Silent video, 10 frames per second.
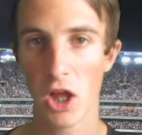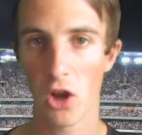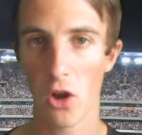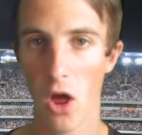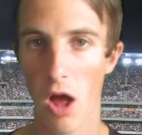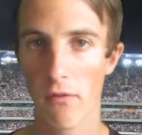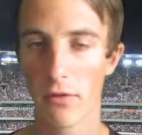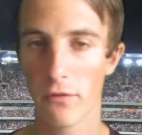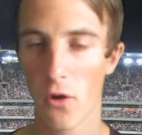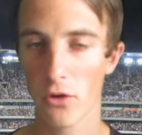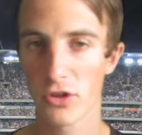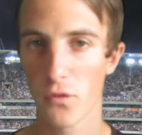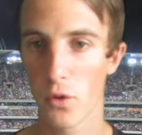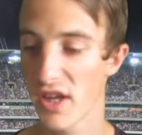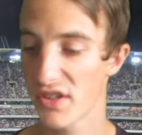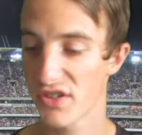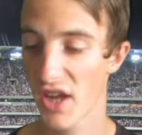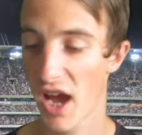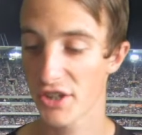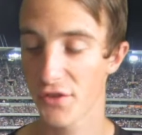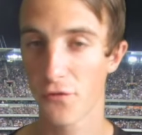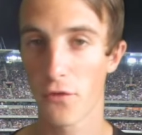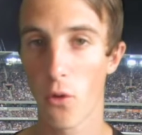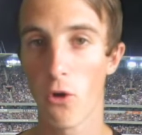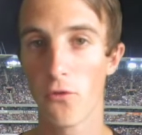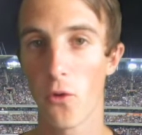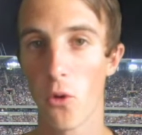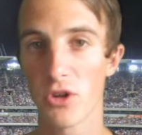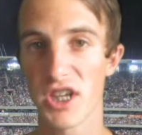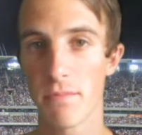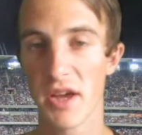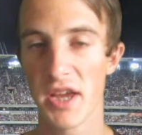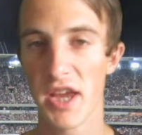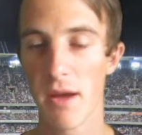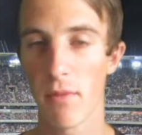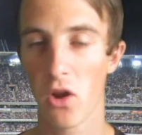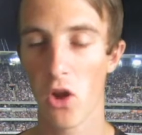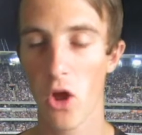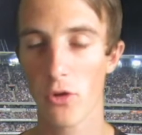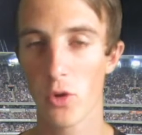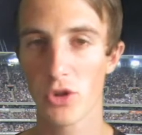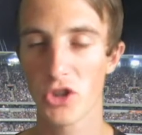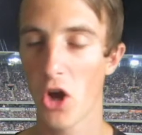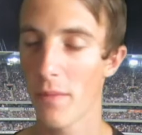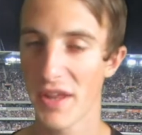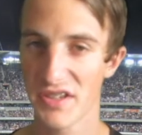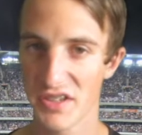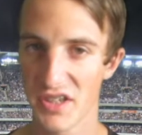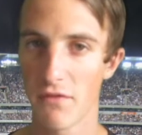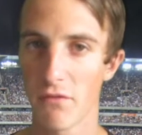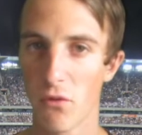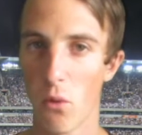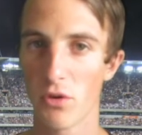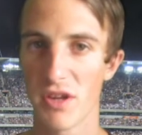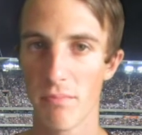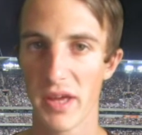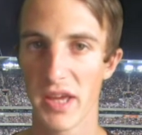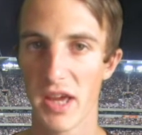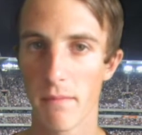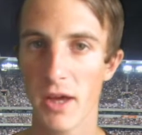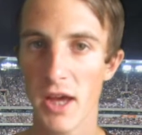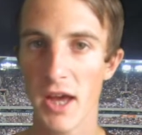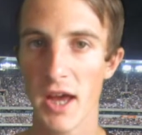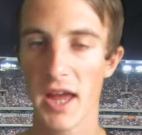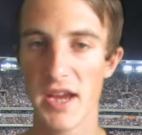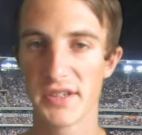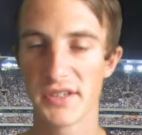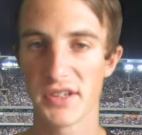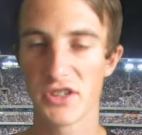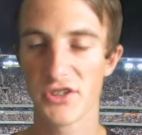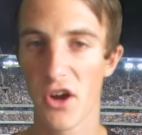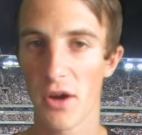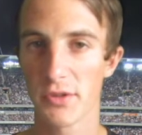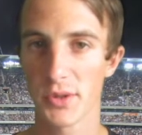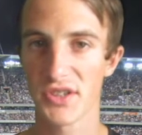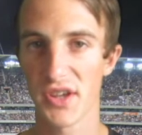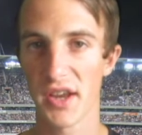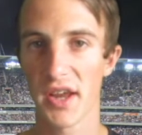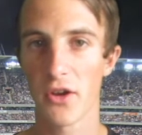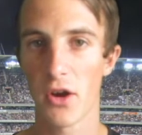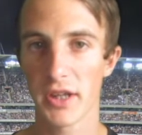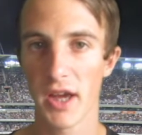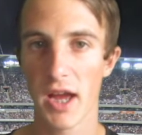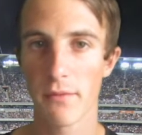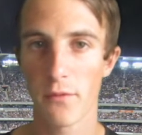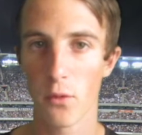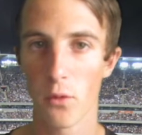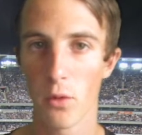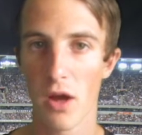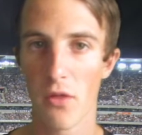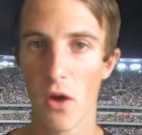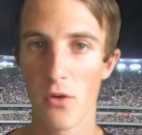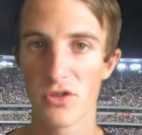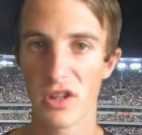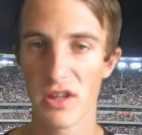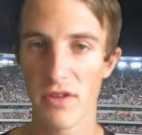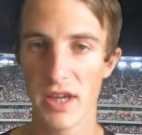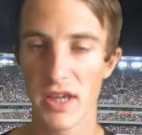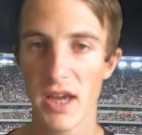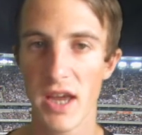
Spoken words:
live on Fox Footy. It starts at 4:40 p.m. local time. That is 7:40 p.m. Eastern time. So a Sunday night game for those living